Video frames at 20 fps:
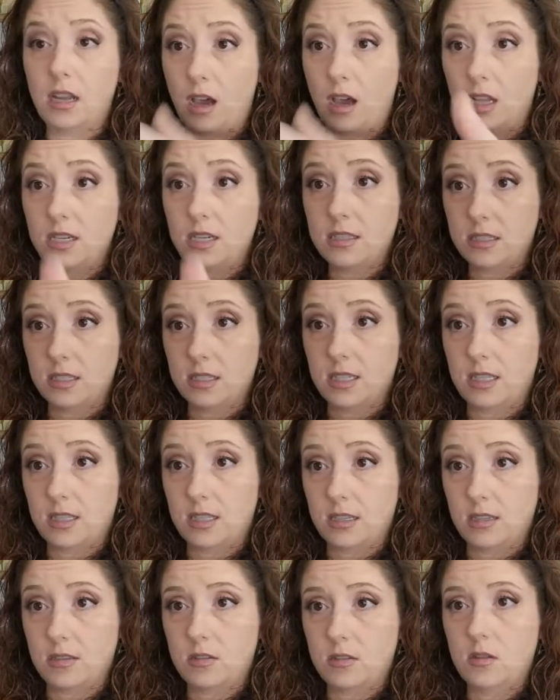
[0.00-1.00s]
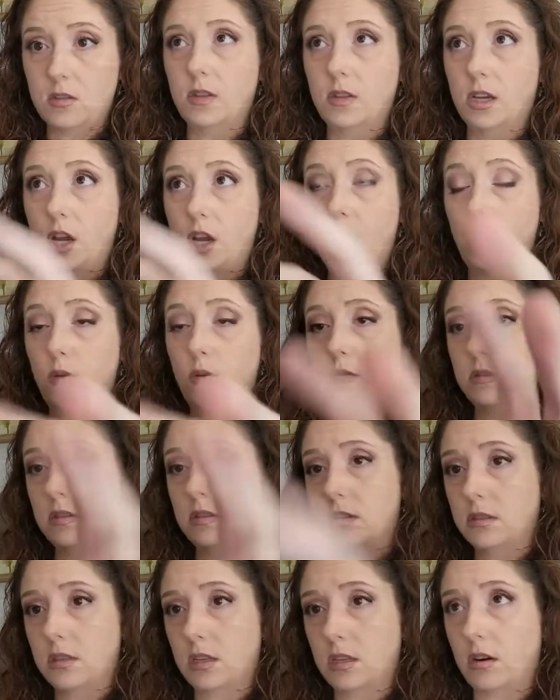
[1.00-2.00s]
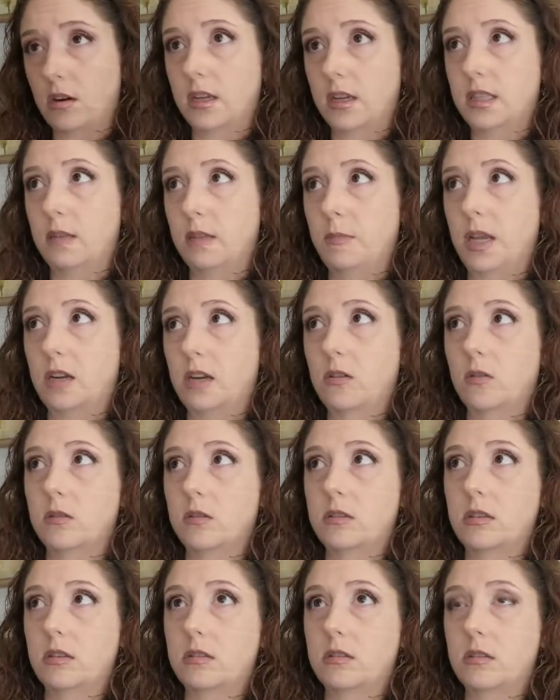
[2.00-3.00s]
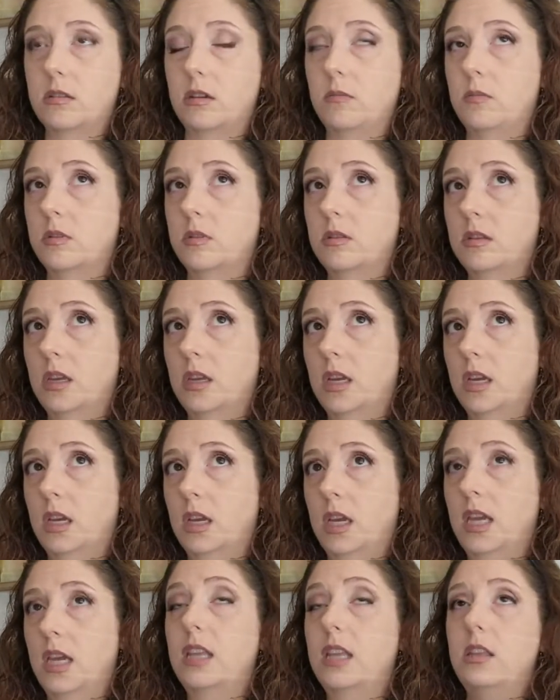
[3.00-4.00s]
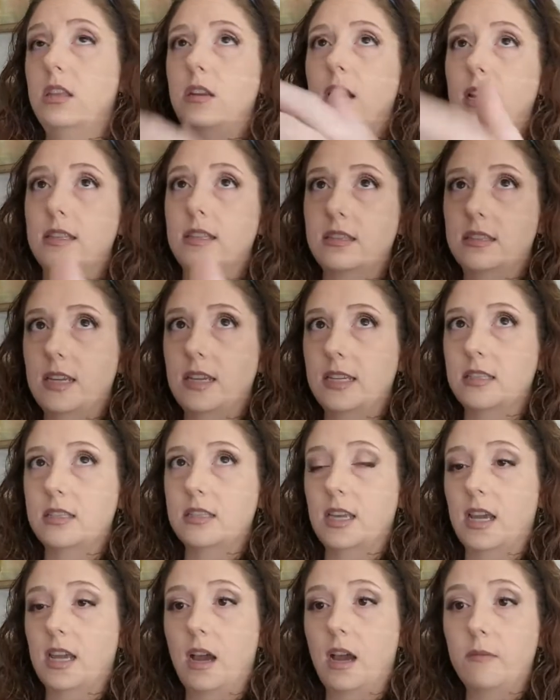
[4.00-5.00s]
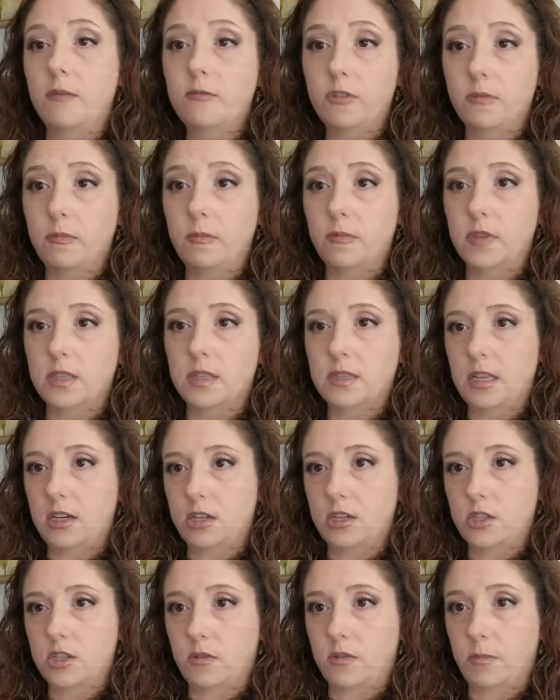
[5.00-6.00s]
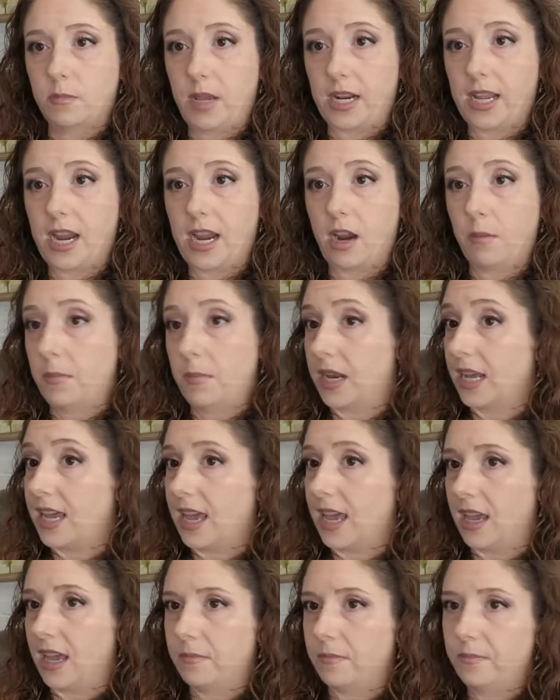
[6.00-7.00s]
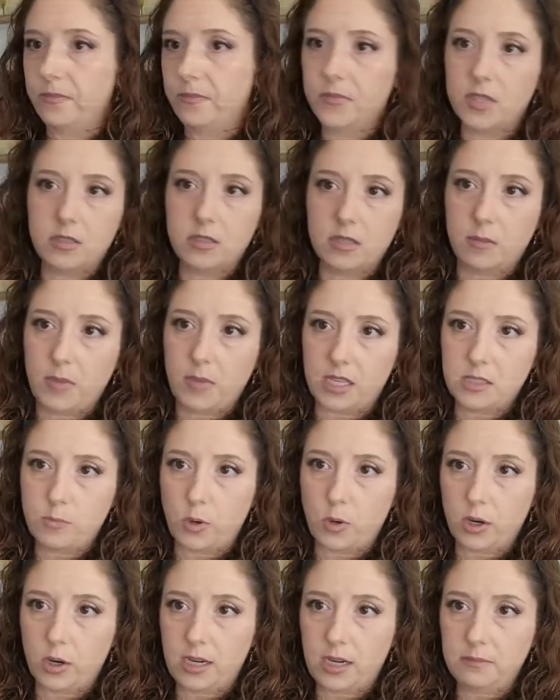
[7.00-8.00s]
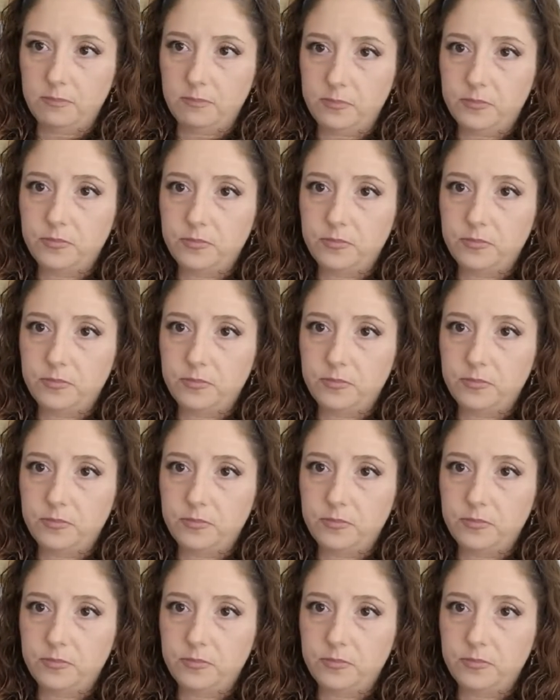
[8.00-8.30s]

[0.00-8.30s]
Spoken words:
honestly, the codes that are in the medical systems in the United States, they come from the Centers for Medicare and Medicaid, the CMS program.